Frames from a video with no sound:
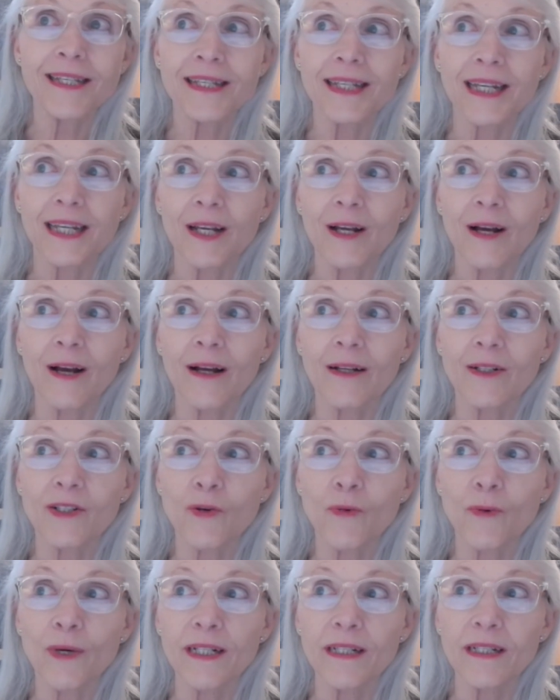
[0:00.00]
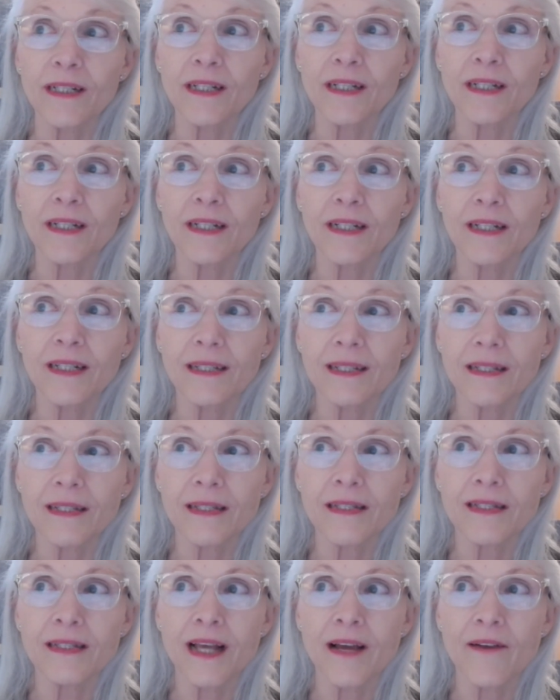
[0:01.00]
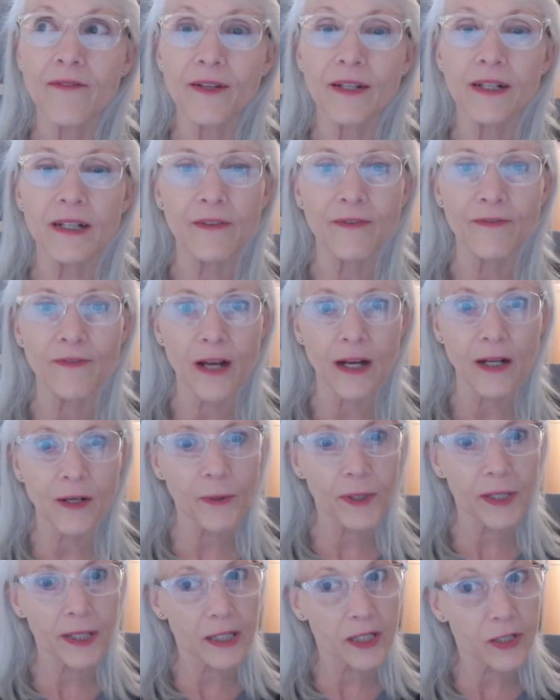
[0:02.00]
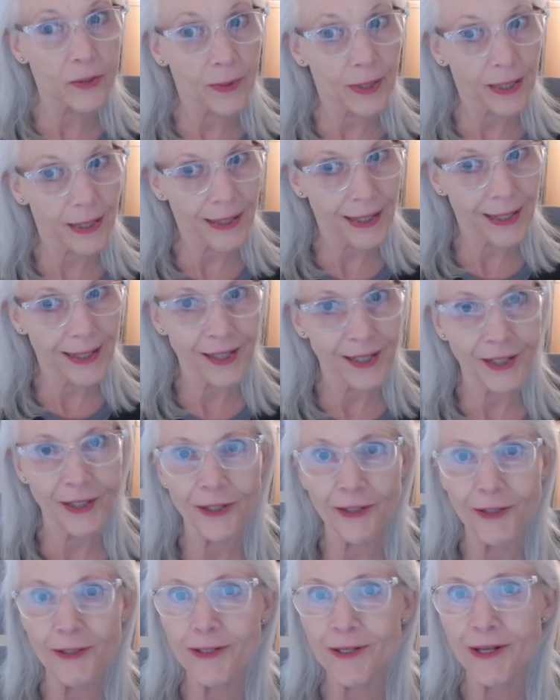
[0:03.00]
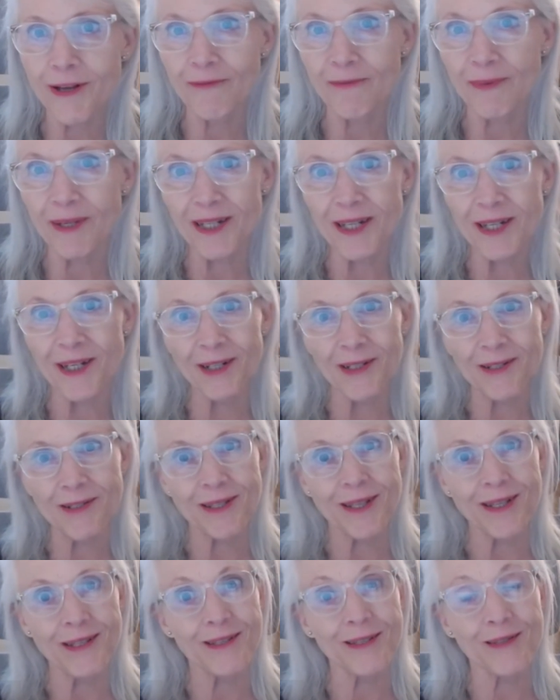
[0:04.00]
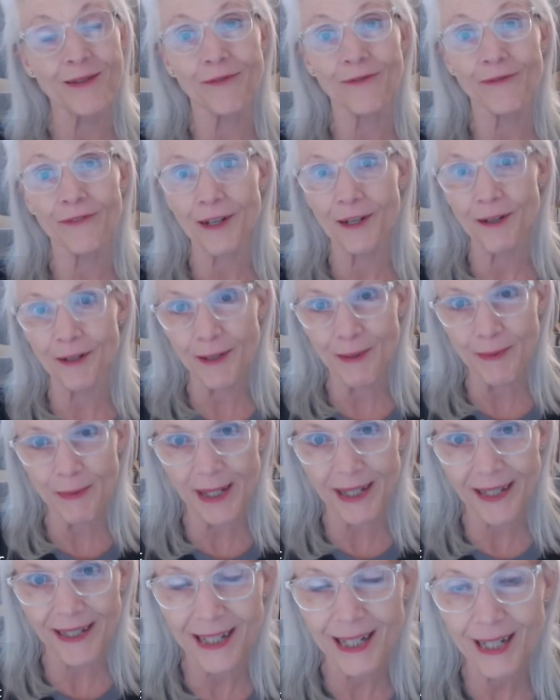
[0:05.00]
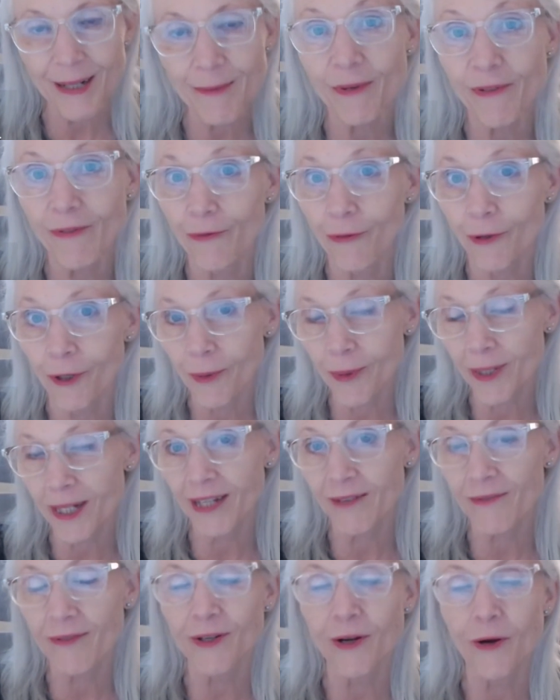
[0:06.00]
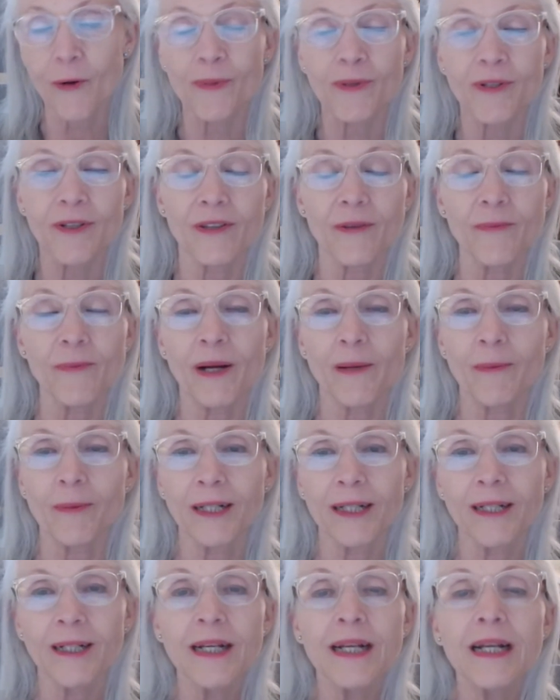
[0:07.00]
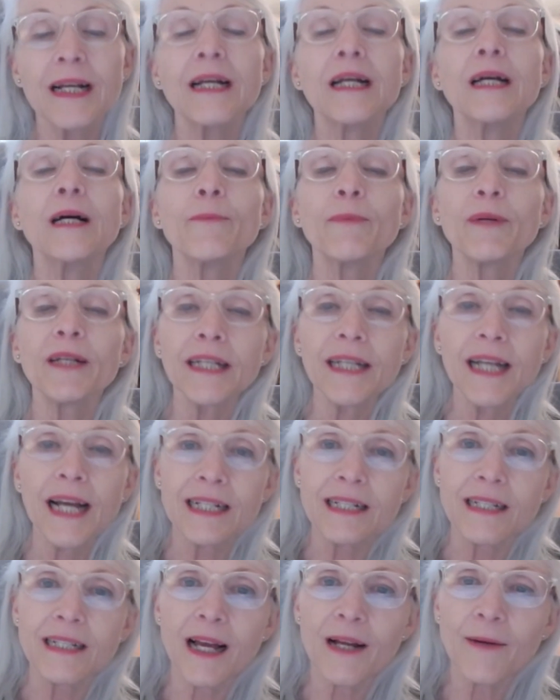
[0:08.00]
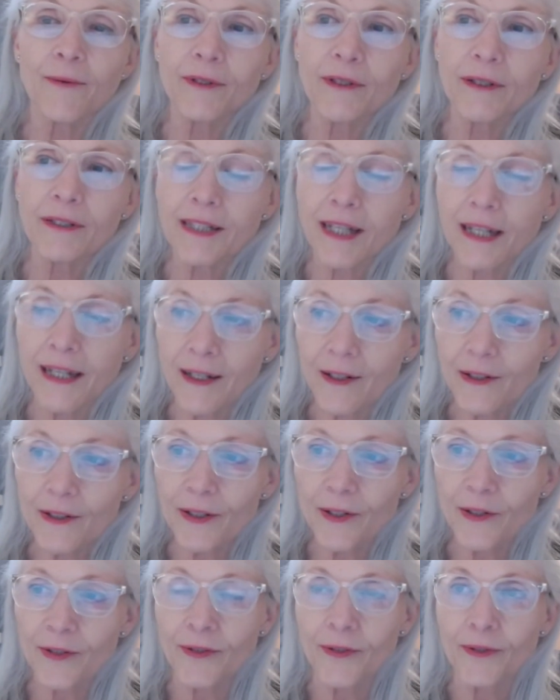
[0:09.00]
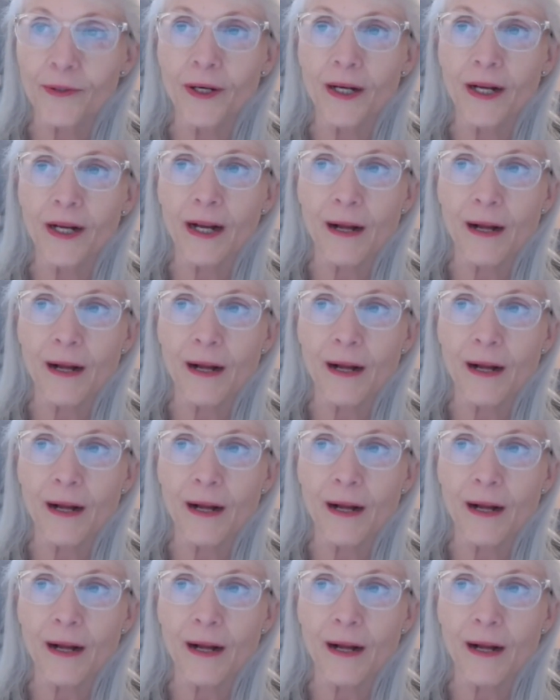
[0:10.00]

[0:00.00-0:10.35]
see, 27, if not going on 28 years. I've been here since the very beginning, before we even opened to the public. But yes, I will tell you,